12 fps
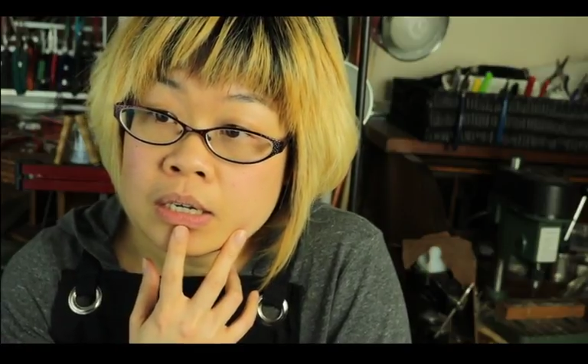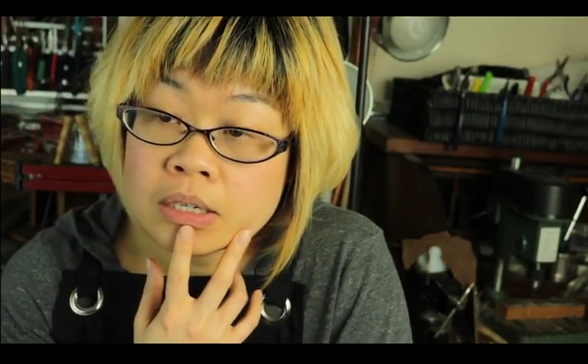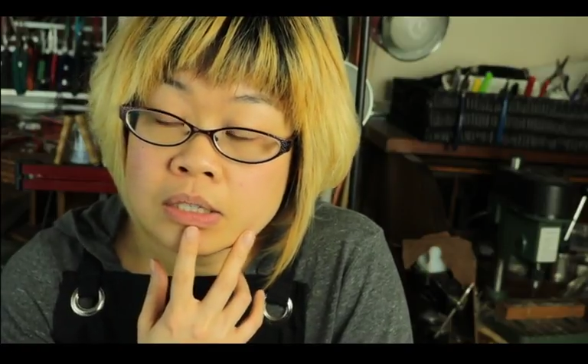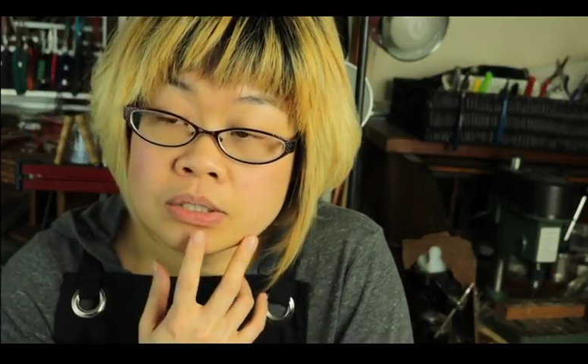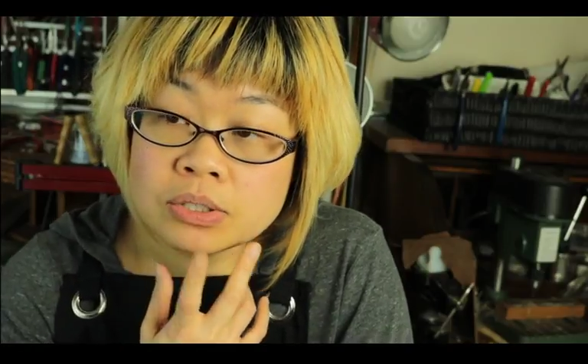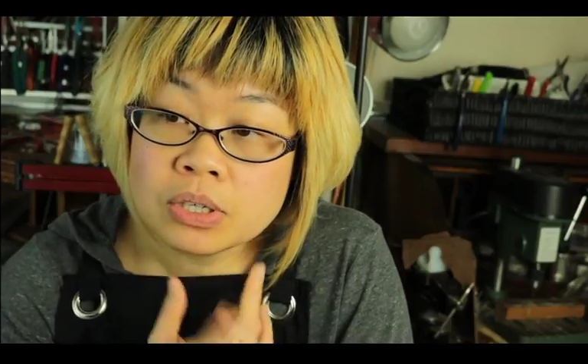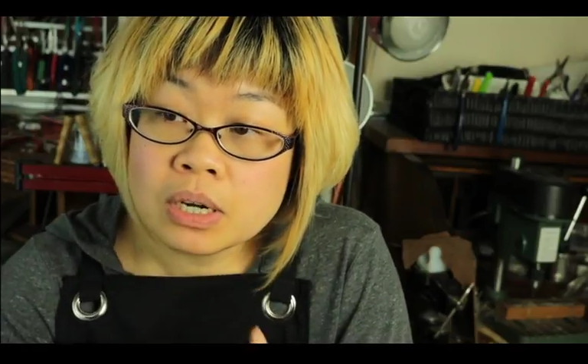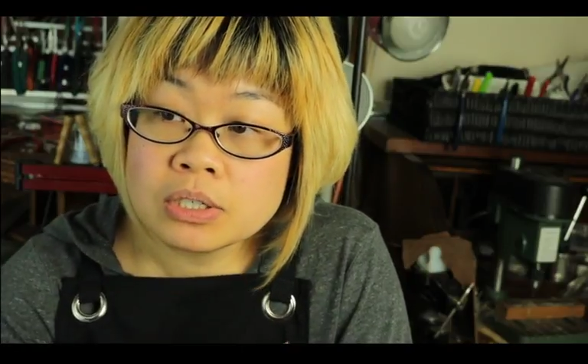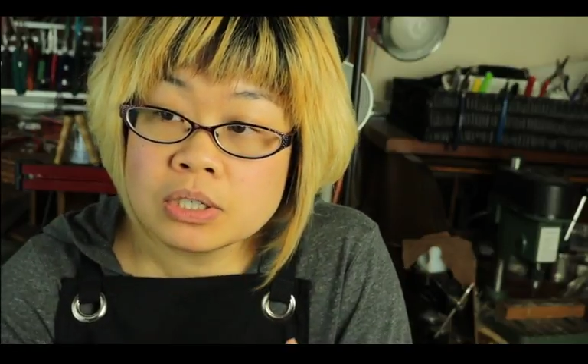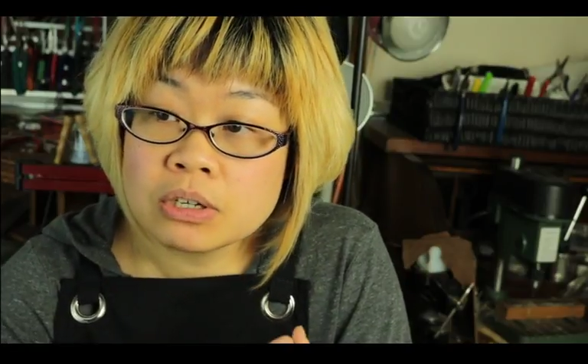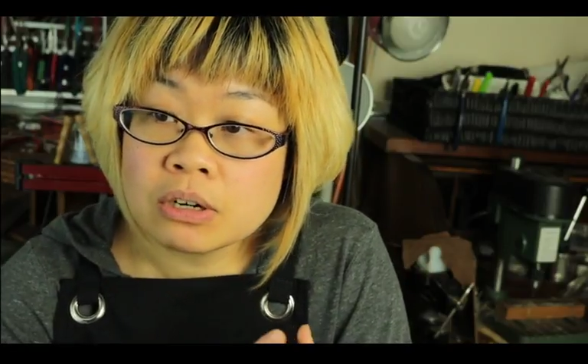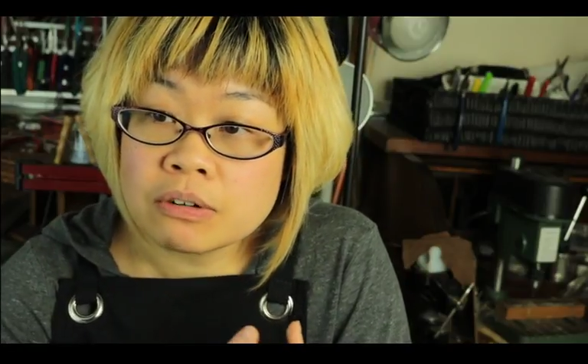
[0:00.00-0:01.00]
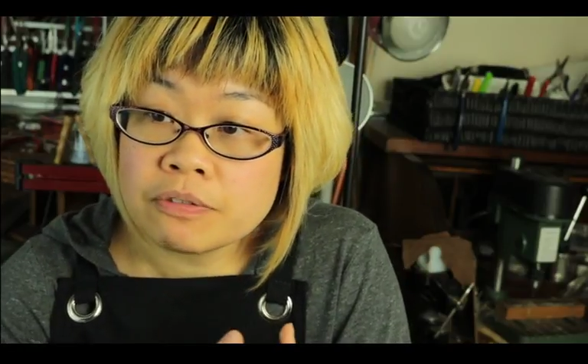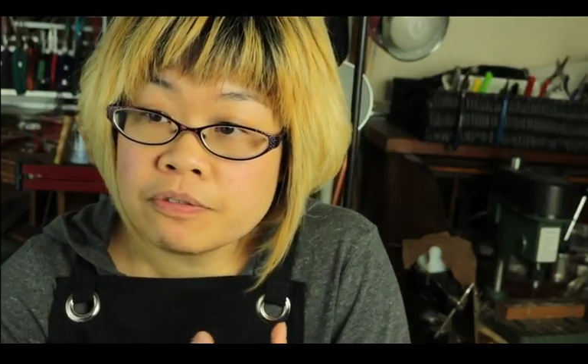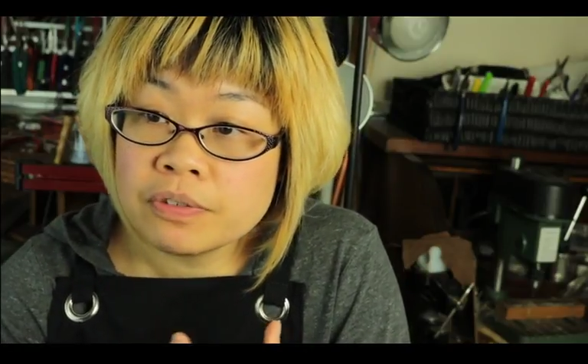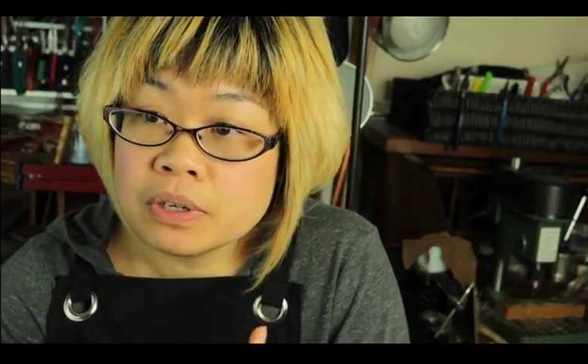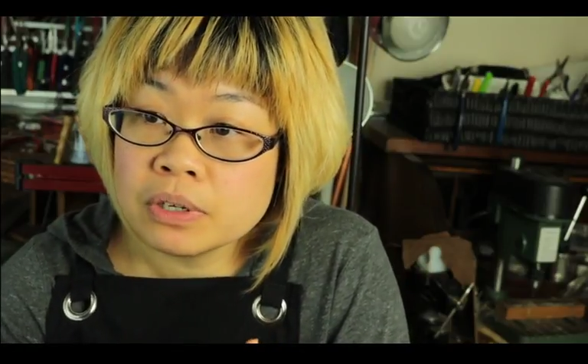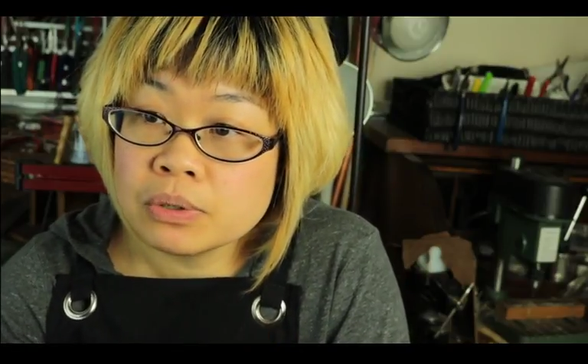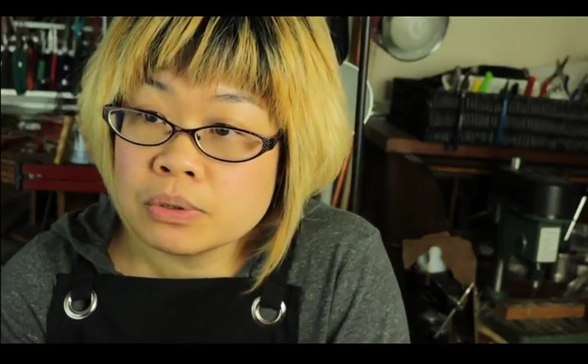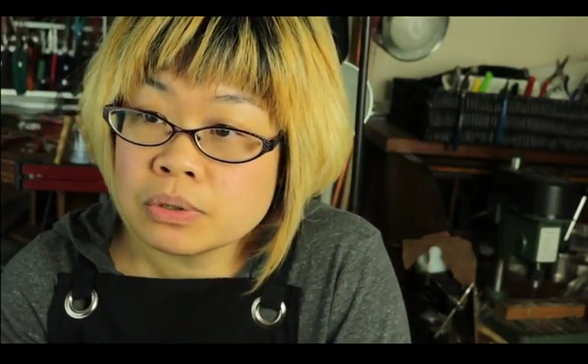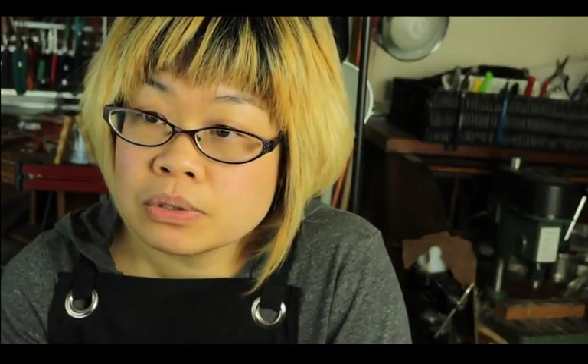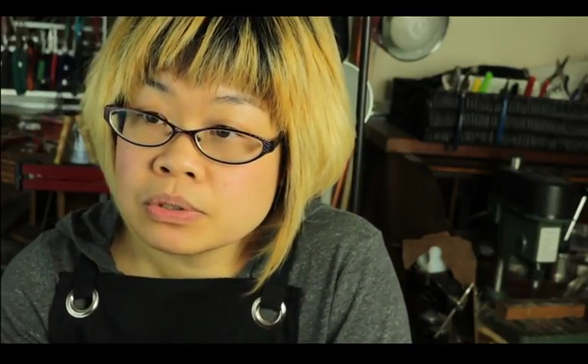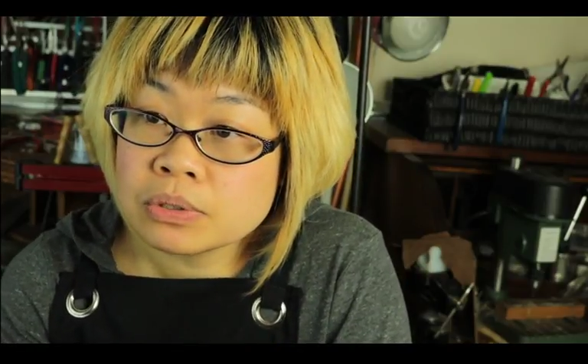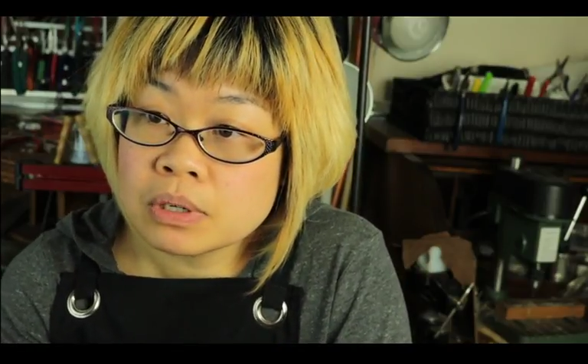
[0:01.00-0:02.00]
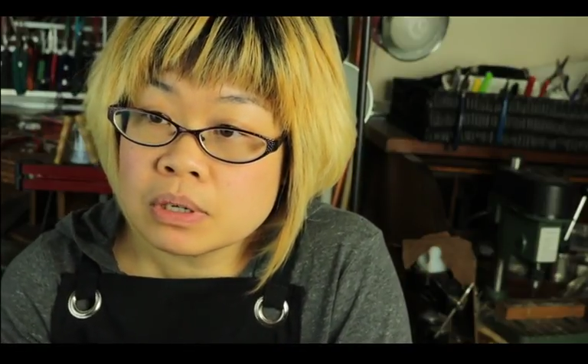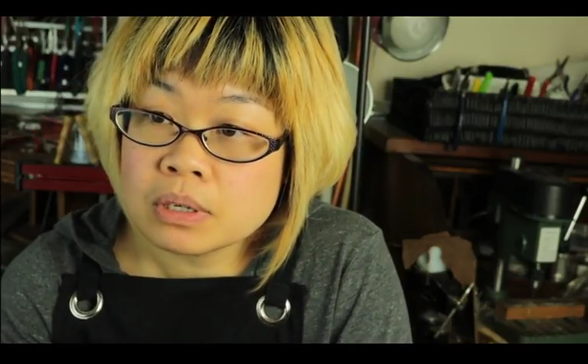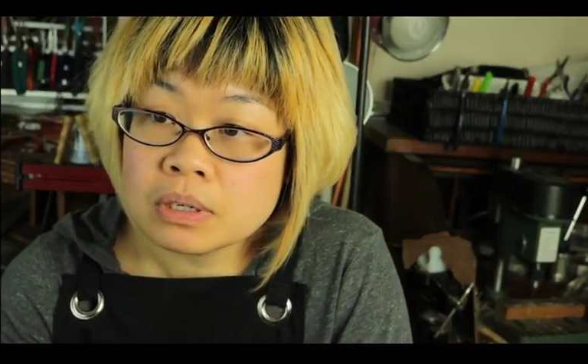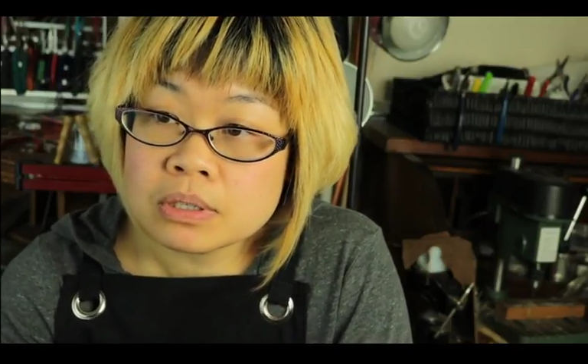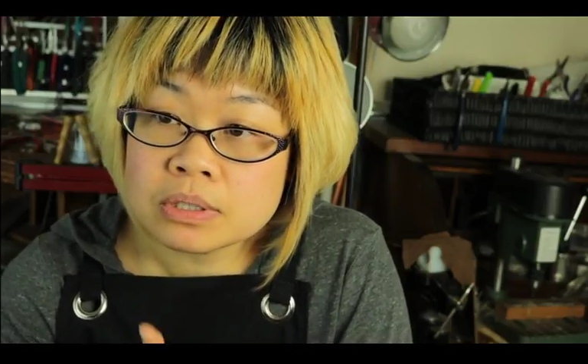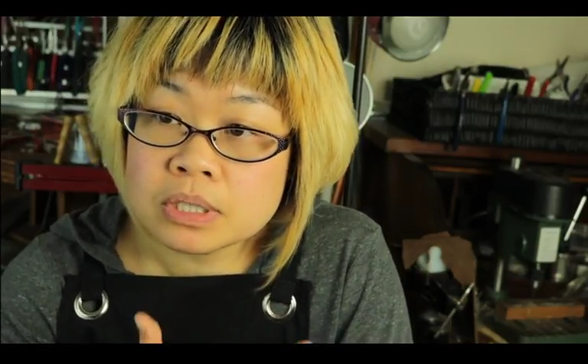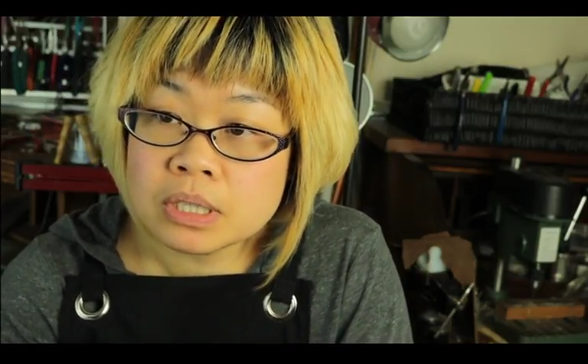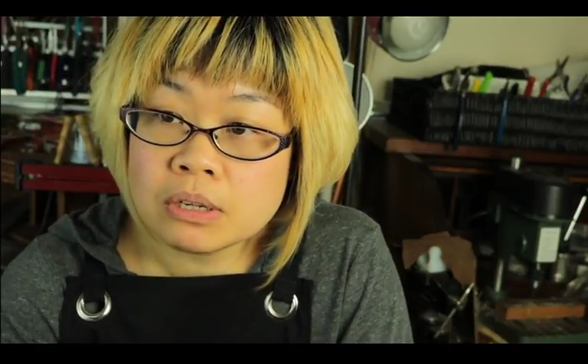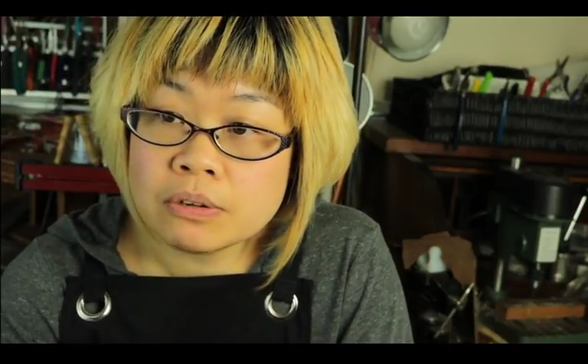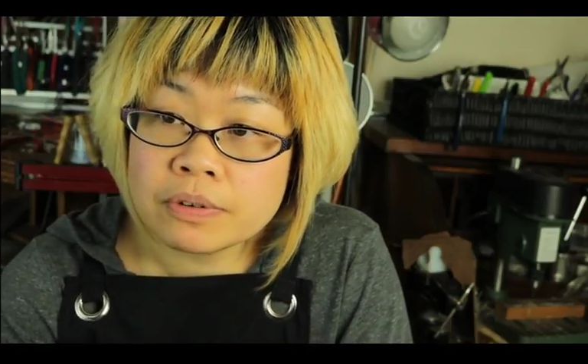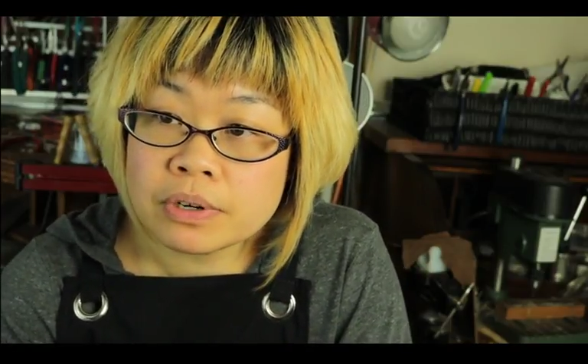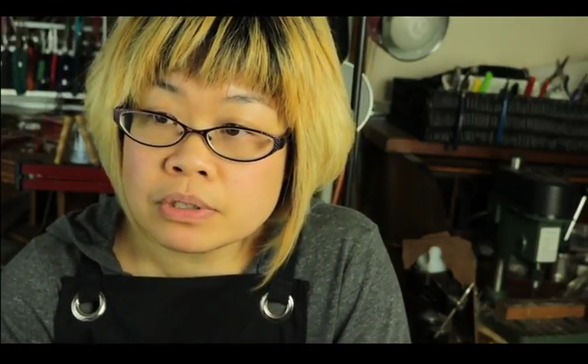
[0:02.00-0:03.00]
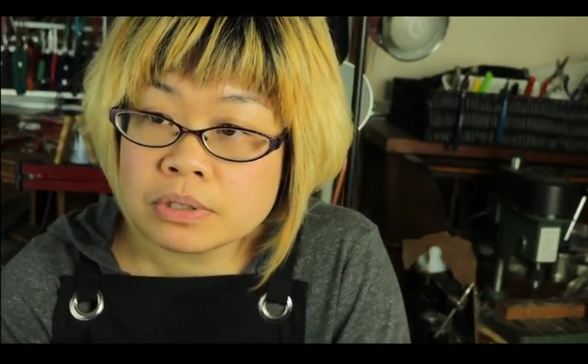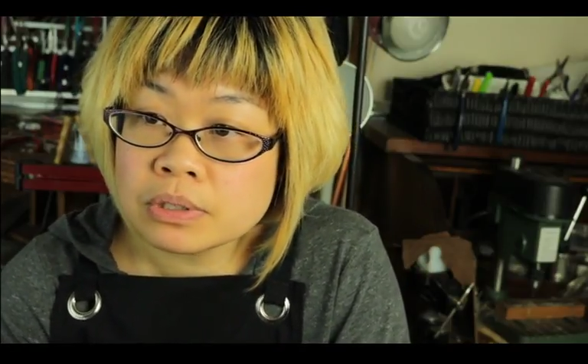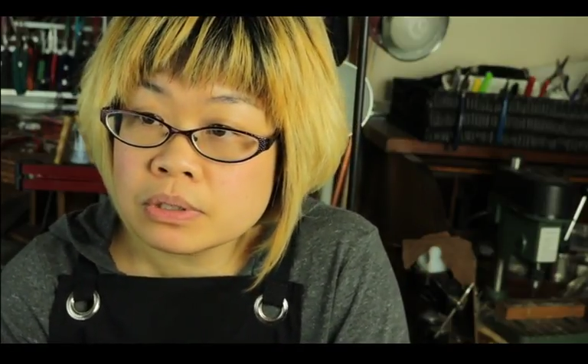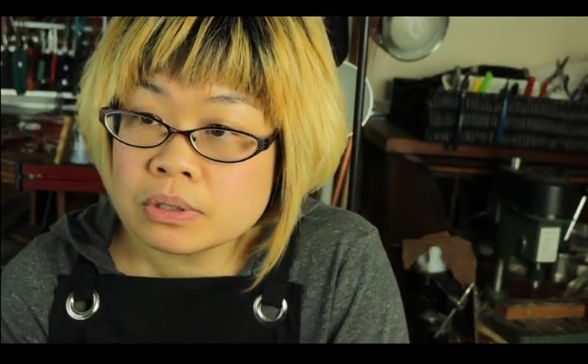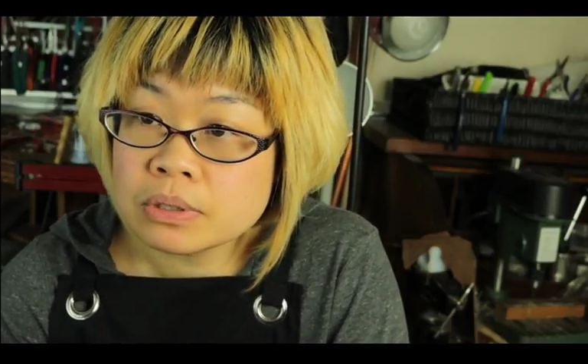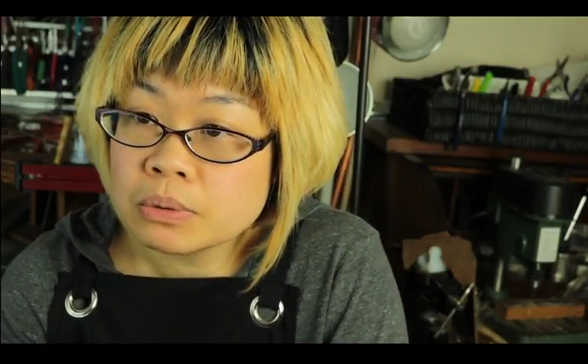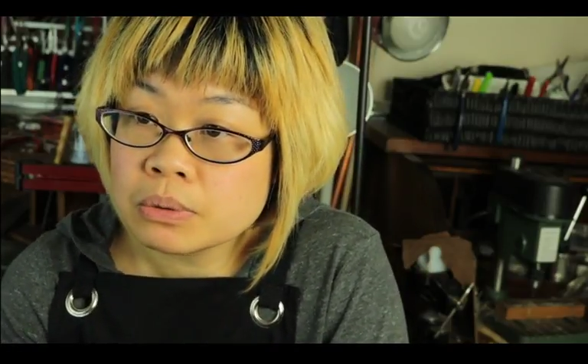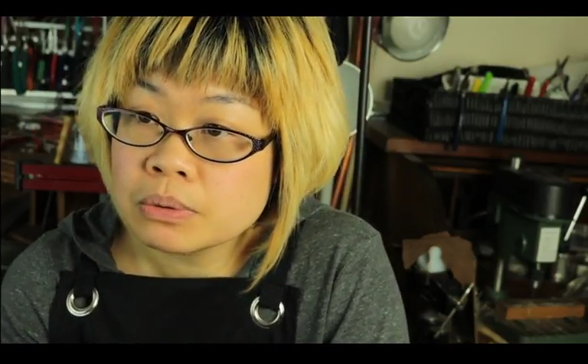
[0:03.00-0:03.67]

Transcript: solder or fuse silver to